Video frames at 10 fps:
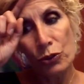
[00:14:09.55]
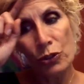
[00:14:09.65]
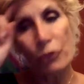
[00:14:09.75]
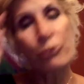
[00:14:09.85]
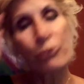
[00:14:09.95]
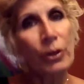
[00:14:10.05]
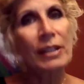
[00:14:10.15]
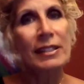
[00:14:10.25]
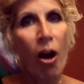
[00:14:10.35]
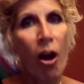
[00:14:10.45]

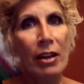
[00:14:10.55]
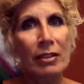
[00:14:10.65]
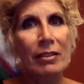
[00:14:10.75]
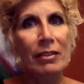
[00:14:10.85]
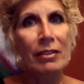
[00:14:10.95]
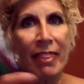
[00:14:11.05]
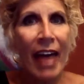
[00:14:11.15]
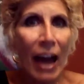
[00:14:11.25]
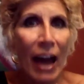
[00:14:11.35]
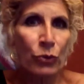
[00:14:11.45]
focus on
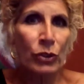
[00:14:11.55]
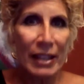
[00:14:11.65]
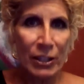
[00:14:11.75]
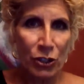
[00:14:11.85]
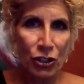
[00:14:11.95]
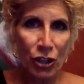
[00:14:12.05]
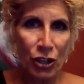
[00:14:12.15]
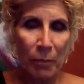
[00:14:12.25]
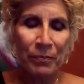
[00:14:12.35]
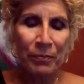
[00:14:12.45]
that relationship.